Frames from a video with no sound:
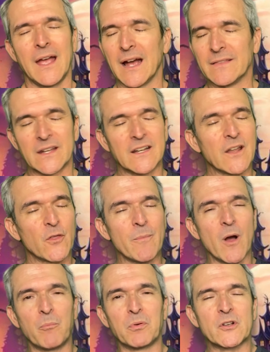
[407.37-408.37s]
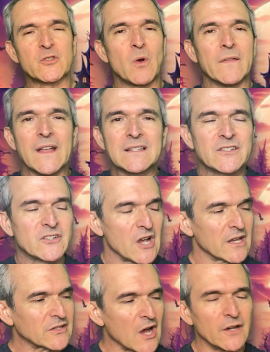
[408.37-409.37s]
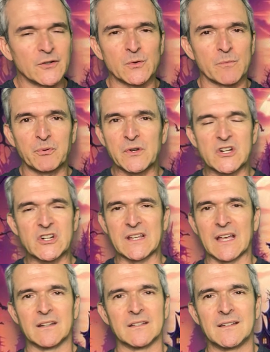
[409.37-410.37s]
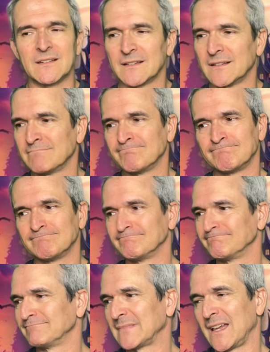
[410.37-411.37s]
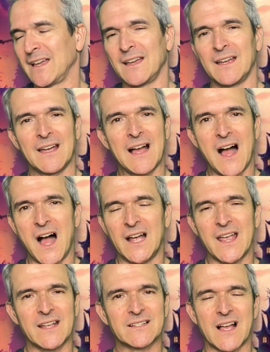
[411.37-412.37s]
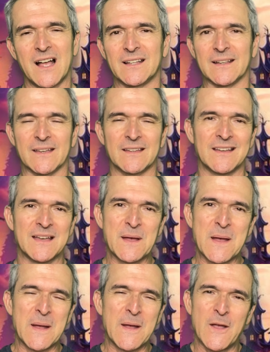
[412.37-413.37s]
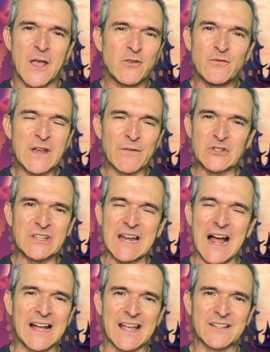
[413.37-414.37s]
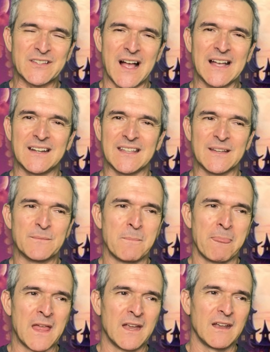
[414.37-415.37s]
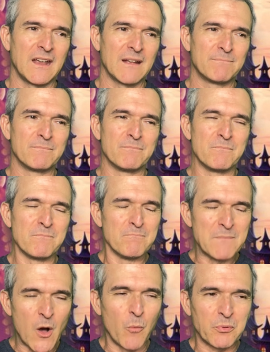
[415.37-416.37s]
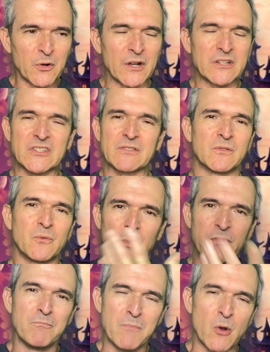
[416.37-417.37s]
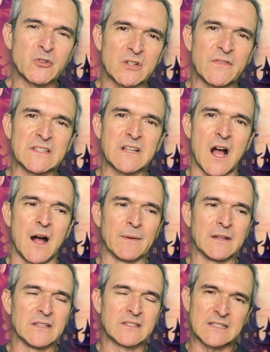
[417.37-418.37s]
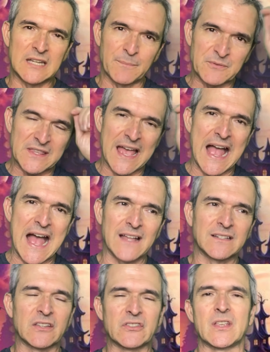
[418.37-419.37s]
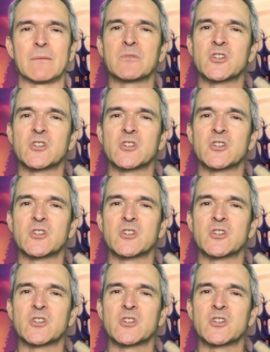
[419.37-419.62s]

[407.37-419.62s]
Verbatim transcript: And then another Mel Brooks one that's just underappreciated, High Anxiety. If you've never seen High Anxiety, Mel Brooks, with most of his comedies, tips the hat to some